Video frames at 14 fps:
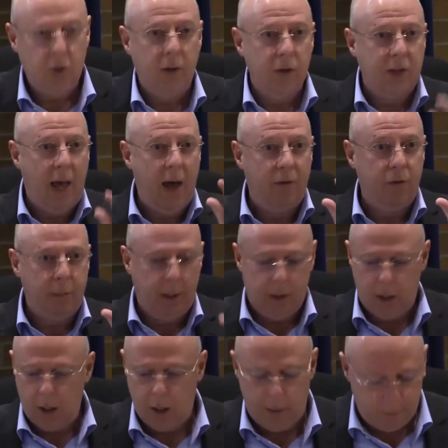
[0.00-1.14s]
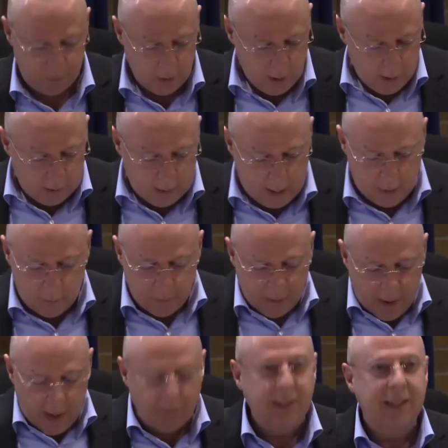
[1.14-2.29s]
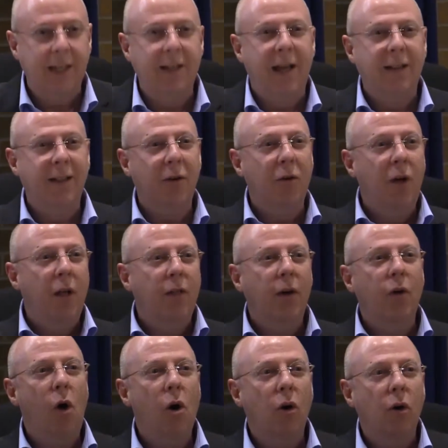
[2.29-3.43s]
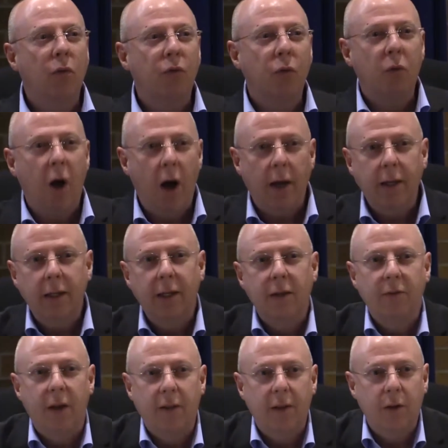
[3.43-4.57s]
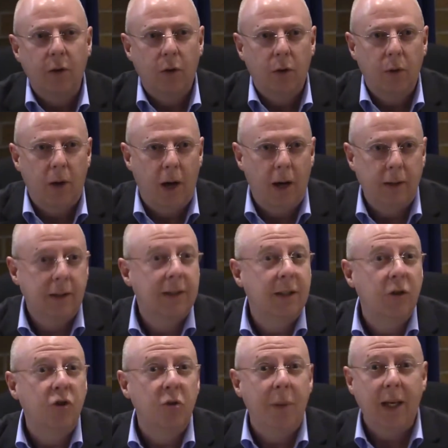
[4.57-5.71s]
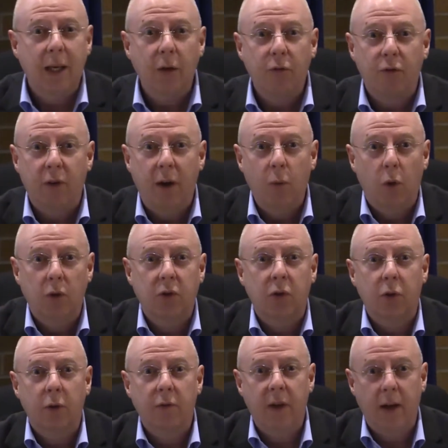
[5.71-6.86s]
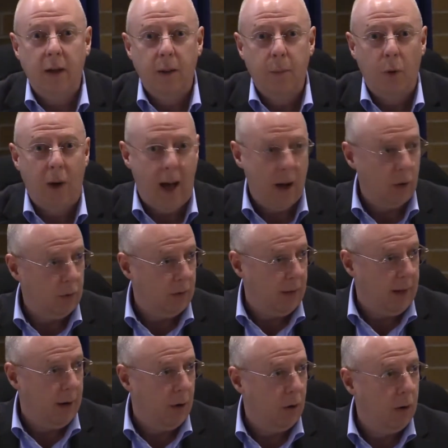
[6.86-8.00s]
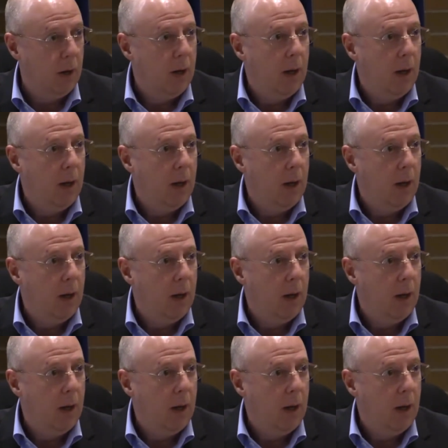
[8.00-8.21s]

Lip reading: So there's half of my time. Now, having said that, there are a variety of ethical decision-making frameworks that are available out there.